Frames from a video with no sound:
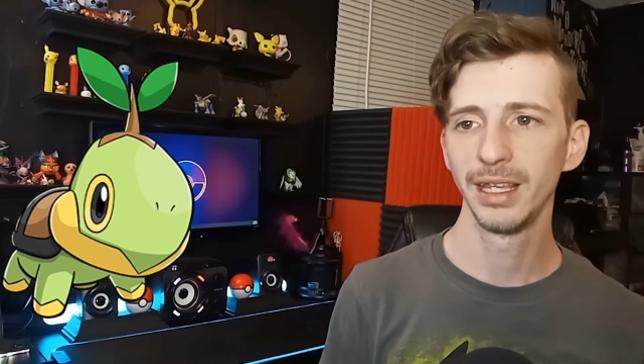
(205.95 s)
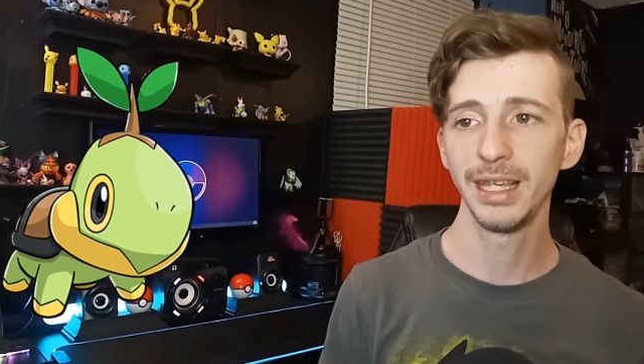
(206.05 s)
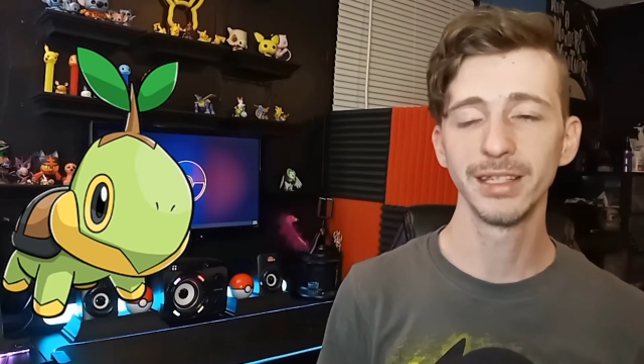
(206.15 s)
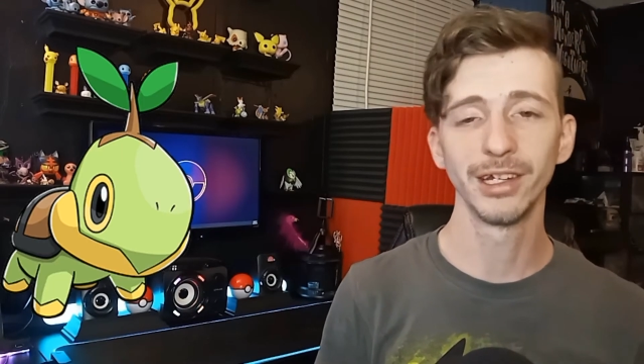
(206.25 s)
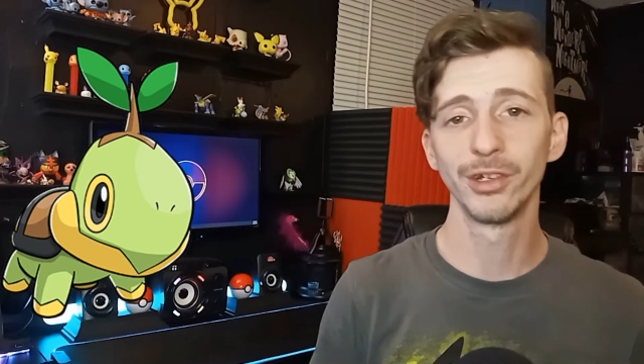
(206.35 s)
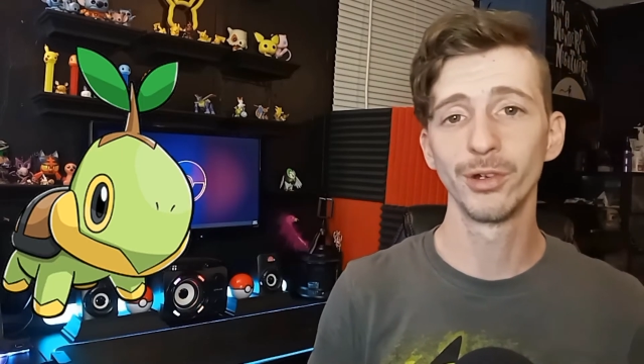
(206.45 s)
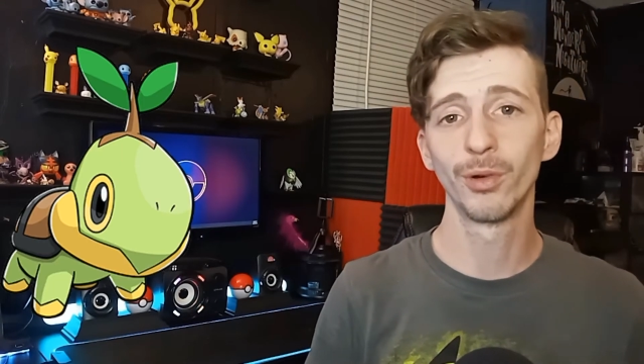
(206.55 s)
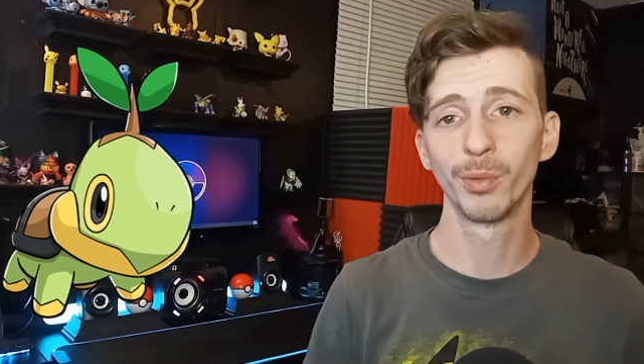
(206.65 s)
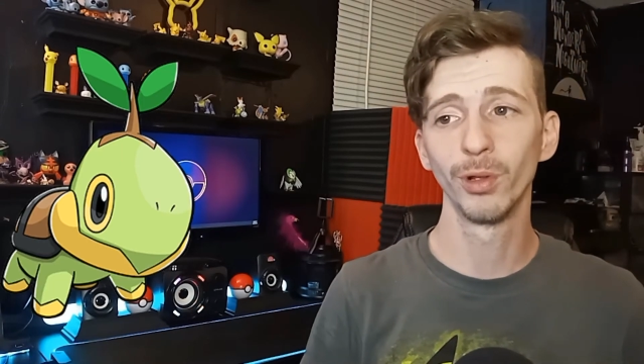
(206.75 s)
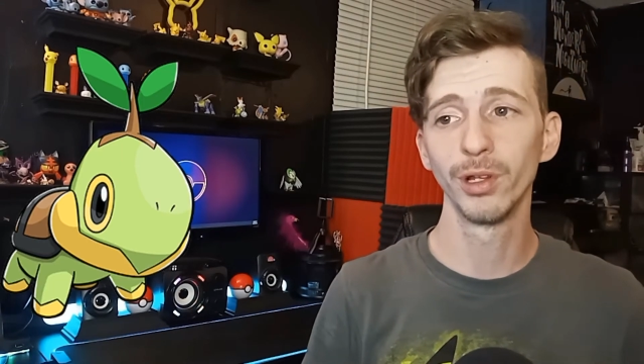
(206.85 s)
He's an
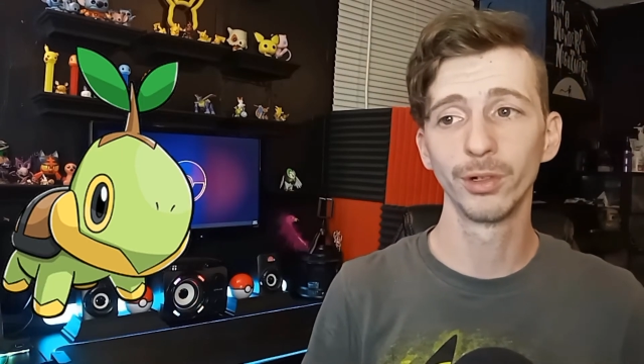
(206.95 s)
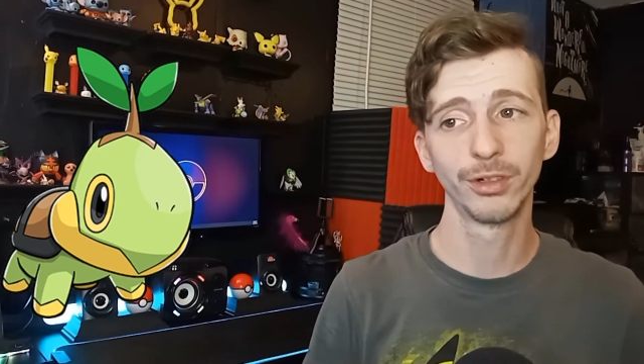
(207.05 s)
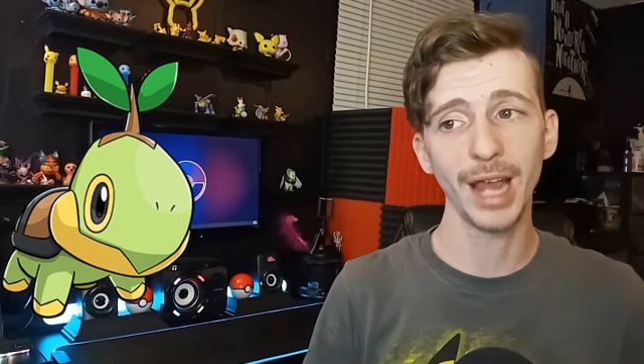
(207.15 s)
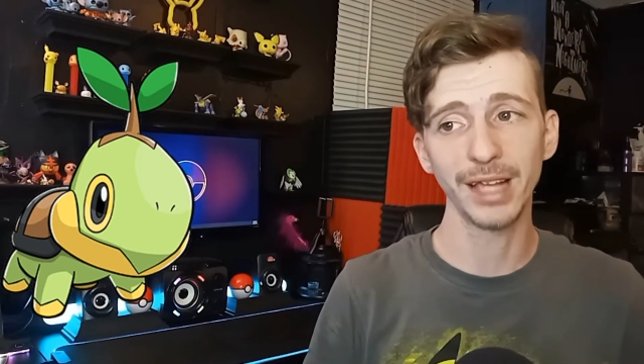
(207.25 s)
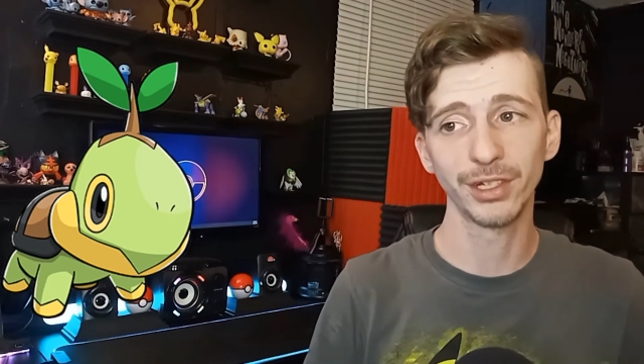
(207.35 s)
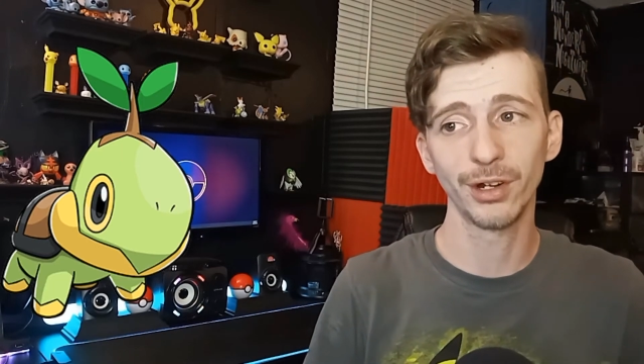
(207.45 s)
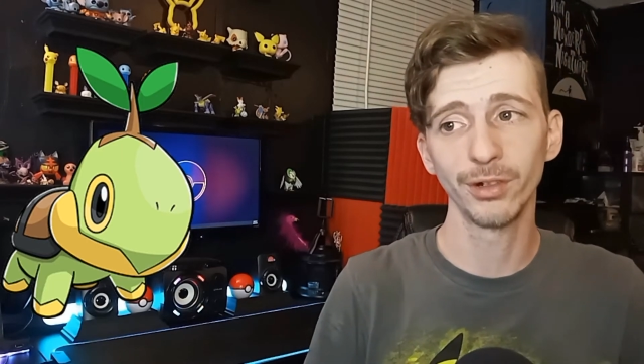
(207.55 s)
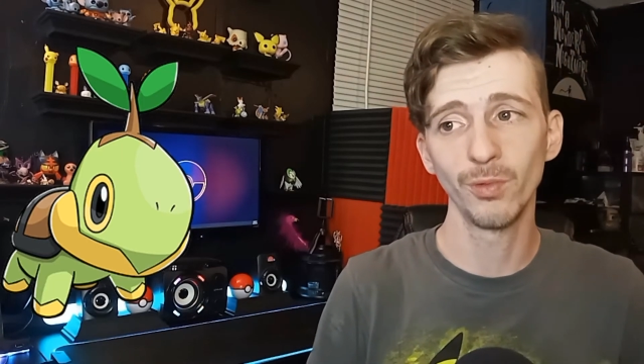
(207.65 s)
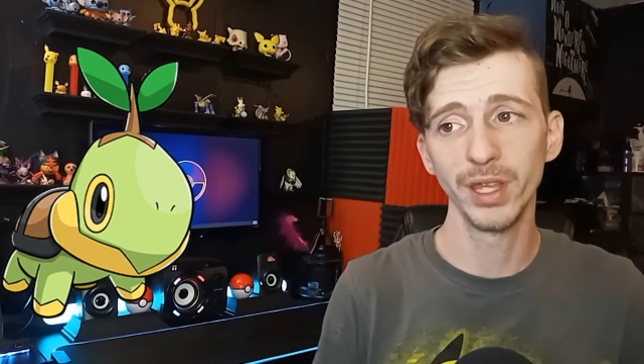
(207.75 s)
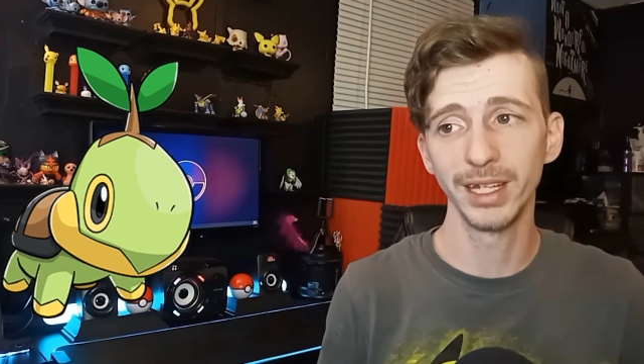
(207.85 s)
adorable little grass
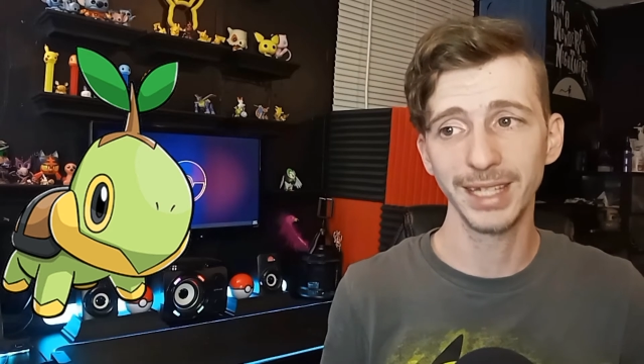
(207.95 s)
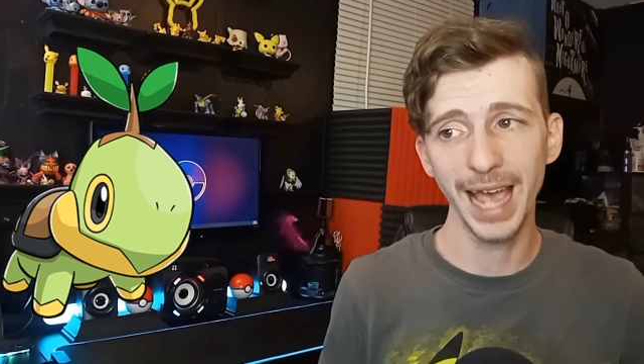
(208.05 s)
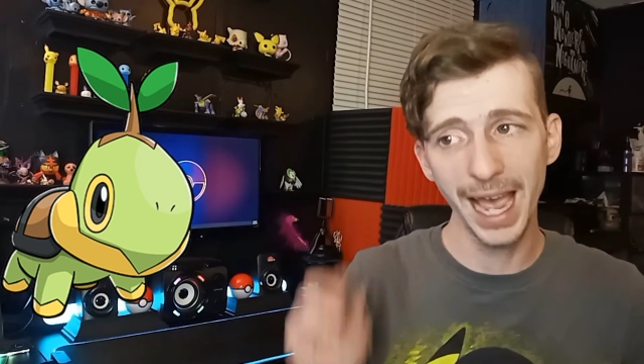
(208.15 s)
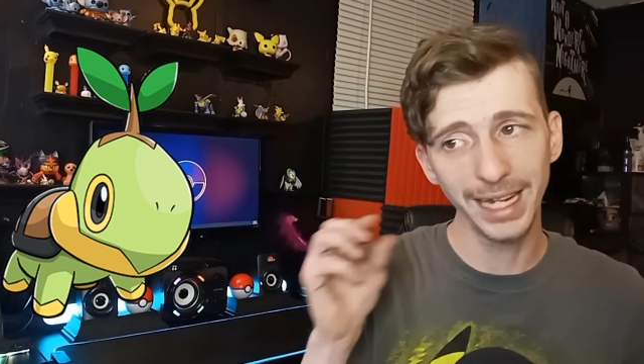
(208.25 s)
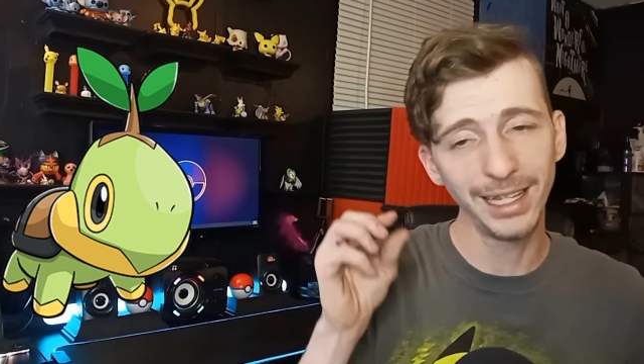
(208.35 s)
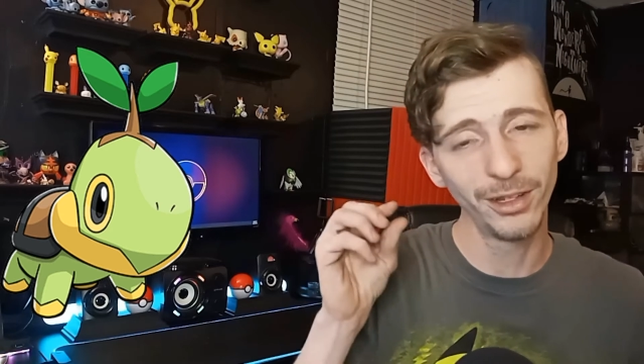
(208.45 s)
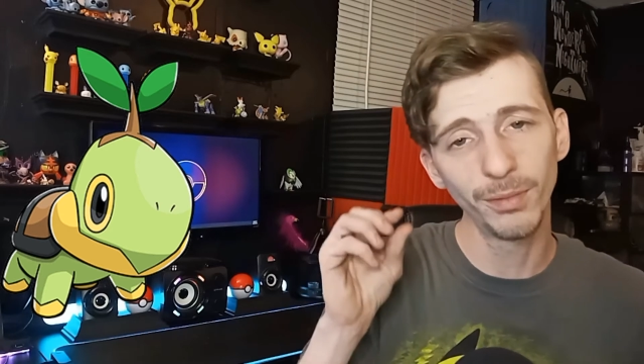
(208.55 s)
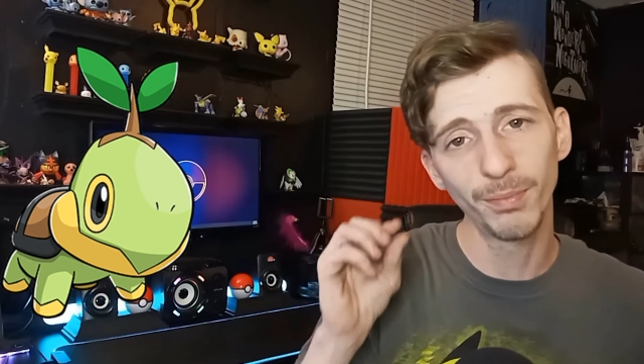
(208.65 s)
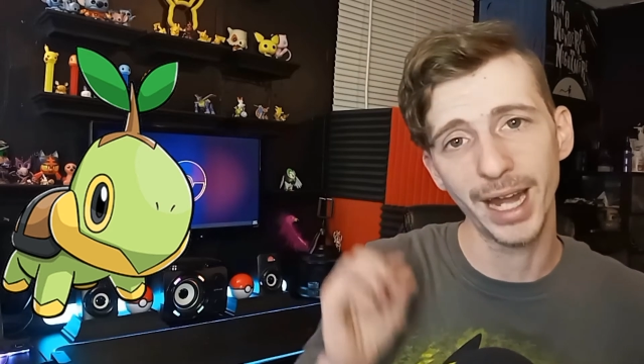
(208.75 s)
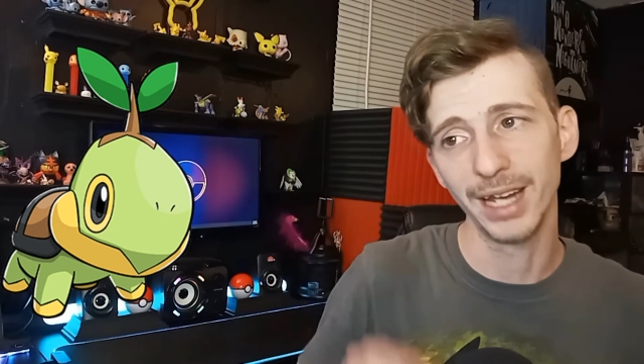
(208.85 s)
turtle with a tiny little
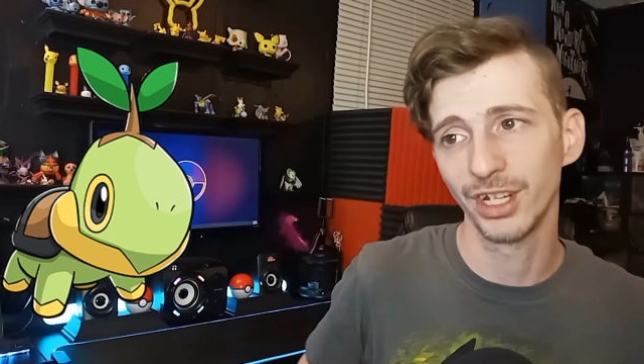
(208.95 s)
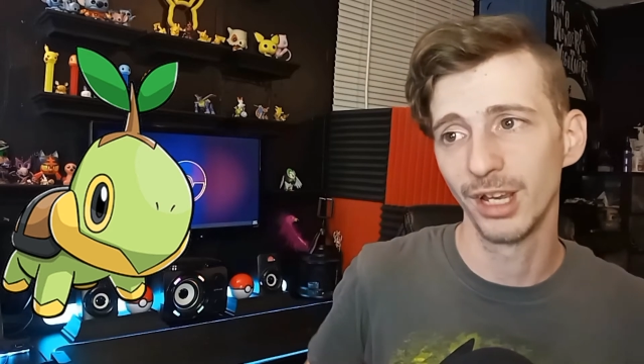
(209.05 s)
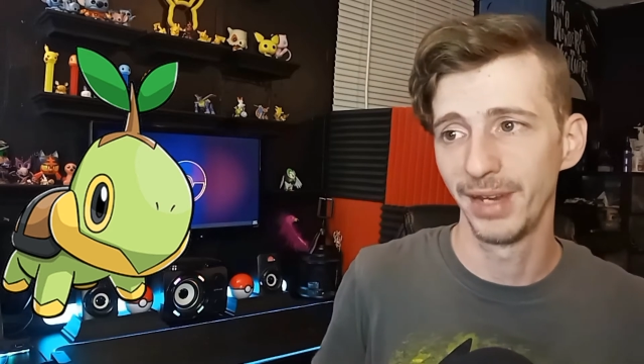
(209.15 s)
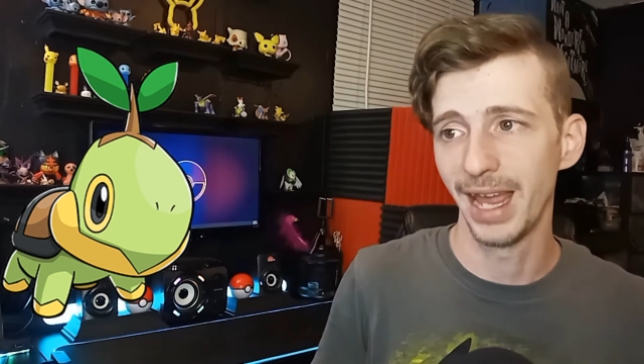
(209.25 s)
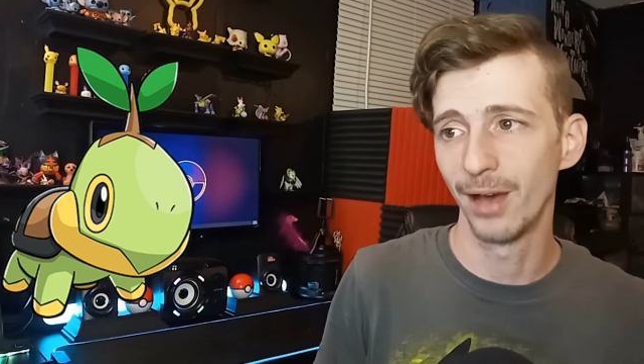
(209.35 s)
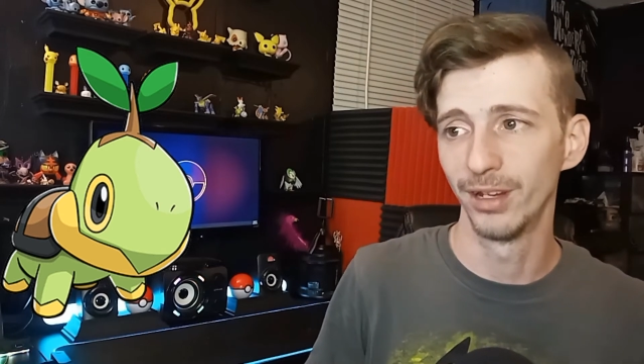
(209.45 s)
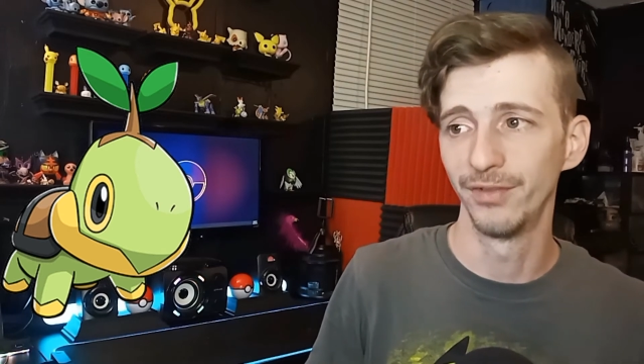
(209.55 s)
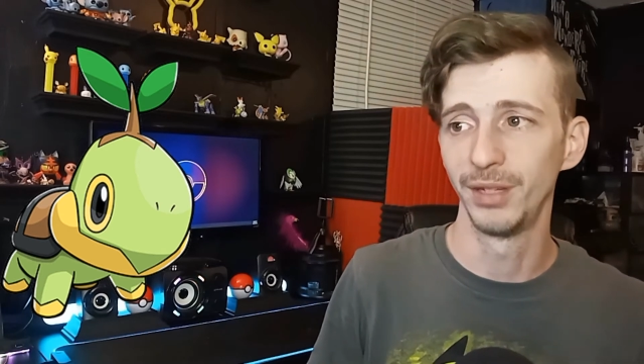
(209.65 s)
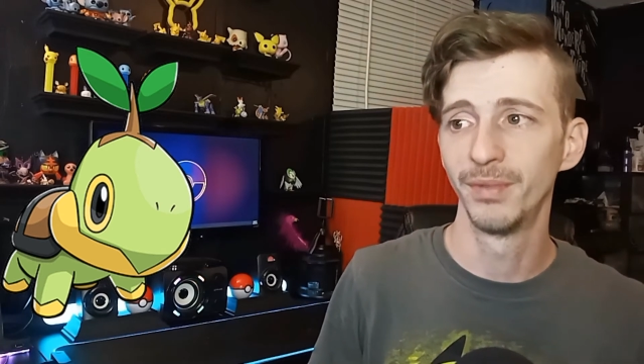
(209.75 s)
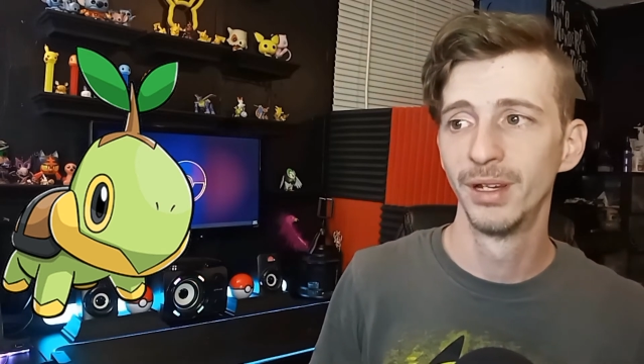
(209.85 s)
branch coming out of him.